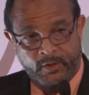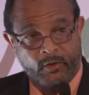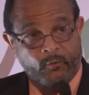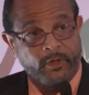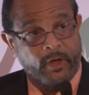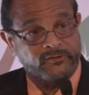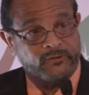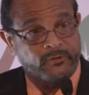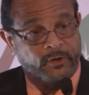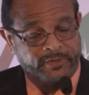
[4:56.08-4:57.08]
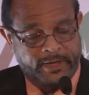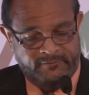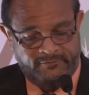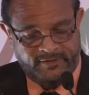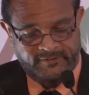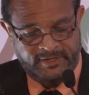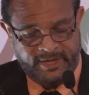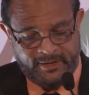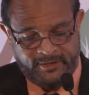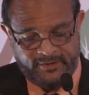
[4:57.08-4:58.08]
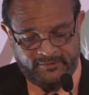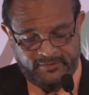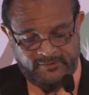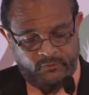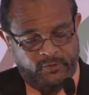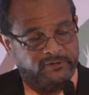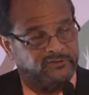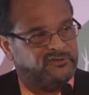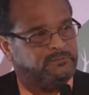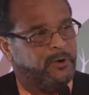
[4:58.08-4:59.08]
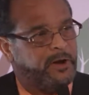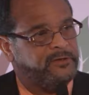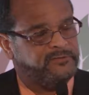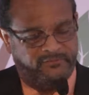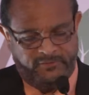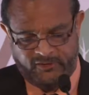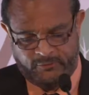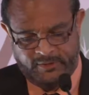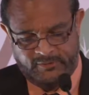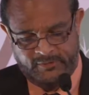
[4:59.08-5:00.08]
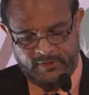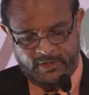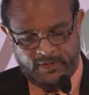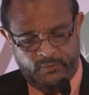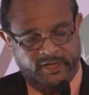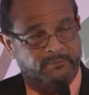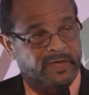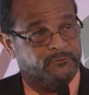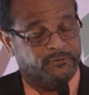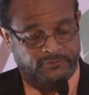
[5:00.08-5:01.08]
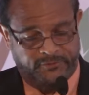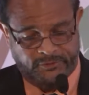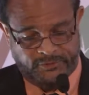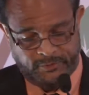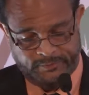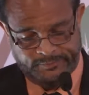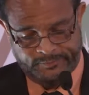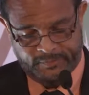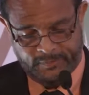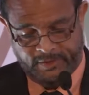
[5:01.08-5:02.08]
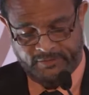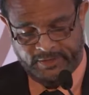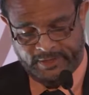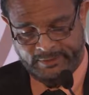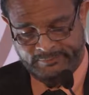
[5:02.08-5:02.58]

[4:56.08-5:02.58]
We also know that investing in adolescents is one of the smartest investments we can make for the future of India,